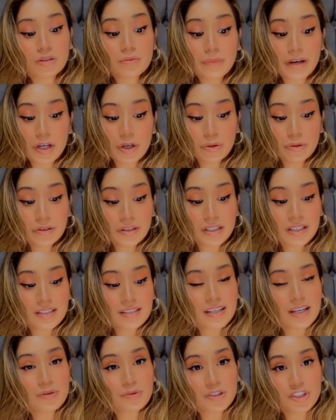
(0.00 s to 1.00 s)
minorities
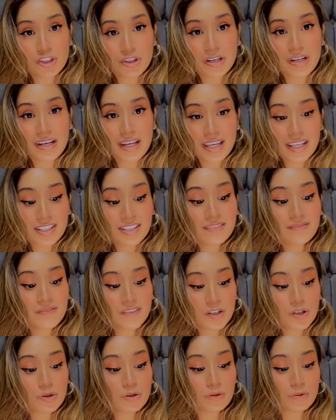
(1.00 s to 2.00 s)
and restrain
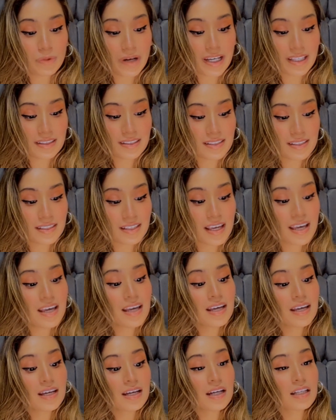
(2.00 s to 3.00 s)
individual rights.
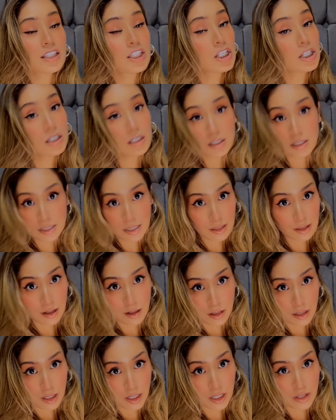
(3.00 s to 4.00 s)
Took us
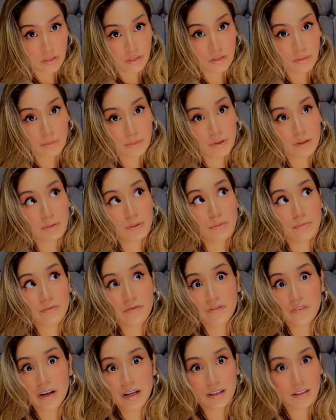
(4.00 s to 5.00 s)
long enough, but we
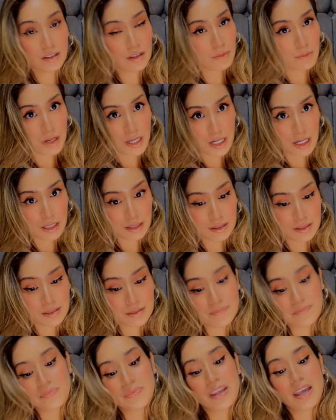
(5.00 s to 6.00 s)
finally made it.
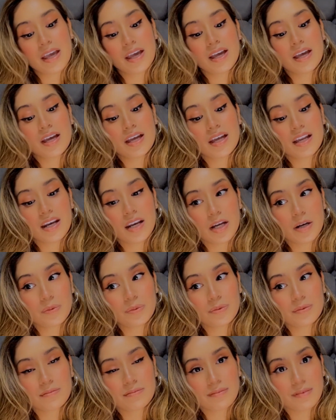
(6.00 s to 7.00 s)
Nope.
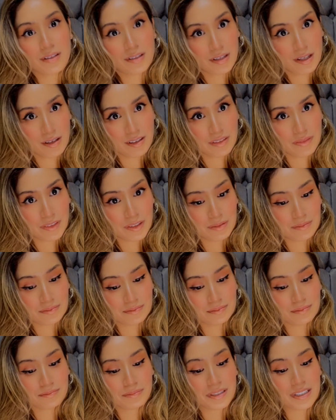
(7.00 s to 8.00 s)
However,
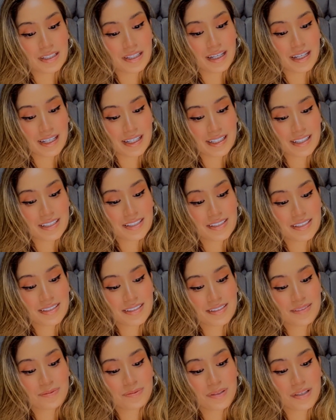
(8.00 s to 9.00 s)

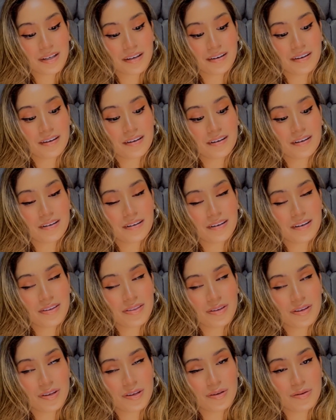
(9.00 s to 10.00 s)
because we are in
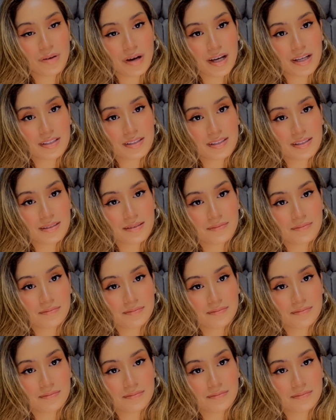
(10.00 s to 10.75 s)
the US,